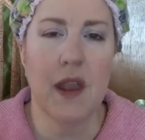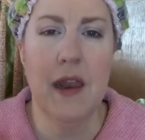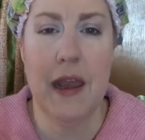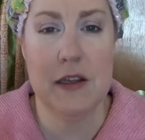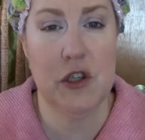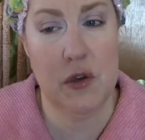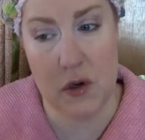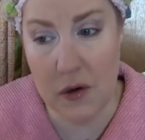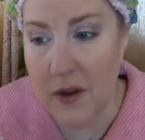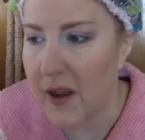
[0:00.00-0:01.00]
And as you
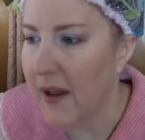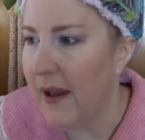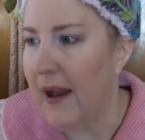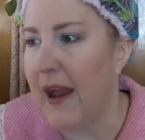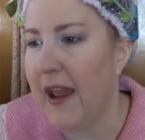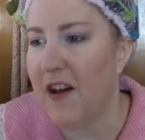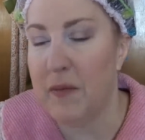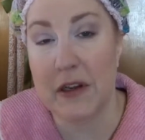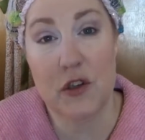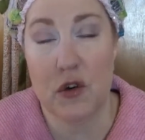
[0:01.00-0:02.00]
know, I
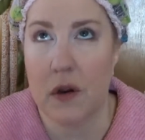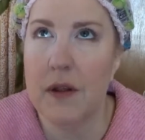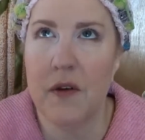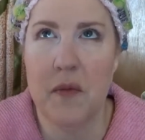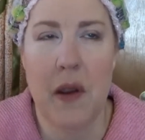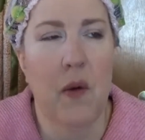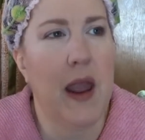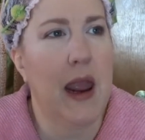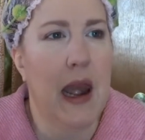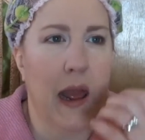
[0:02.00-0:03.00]
have been struggling with my weight.